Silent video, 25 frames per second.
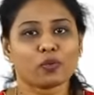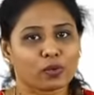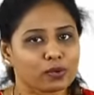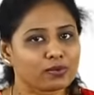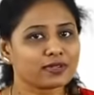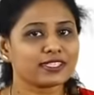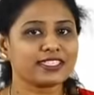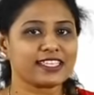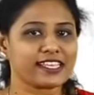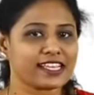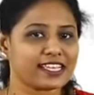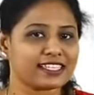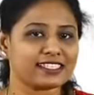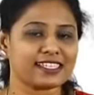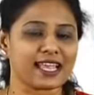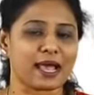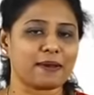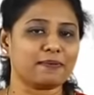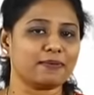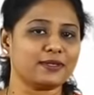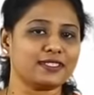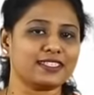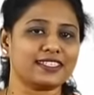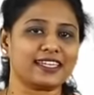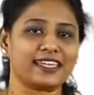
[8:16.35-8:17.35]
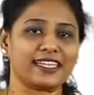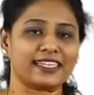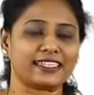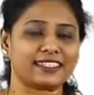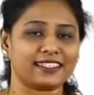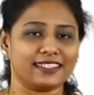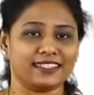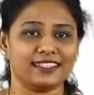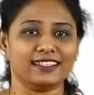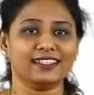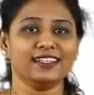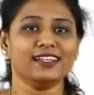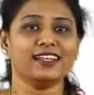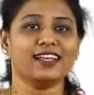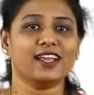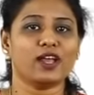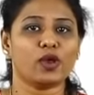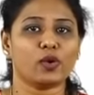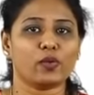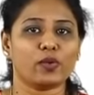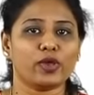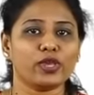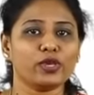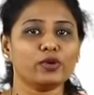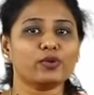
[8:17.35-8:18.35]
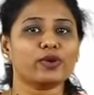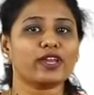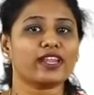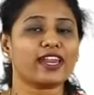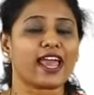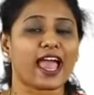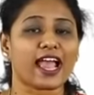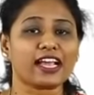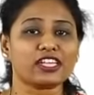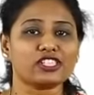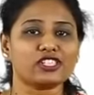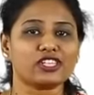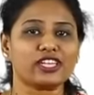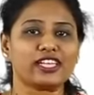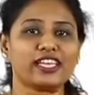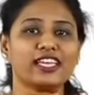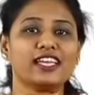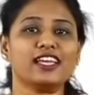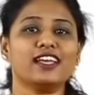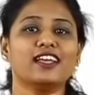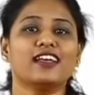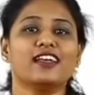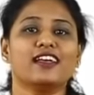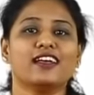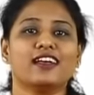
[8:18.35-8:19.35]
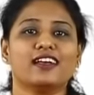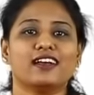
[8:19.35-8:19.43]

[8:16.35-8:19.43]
We will see examples later where you can actually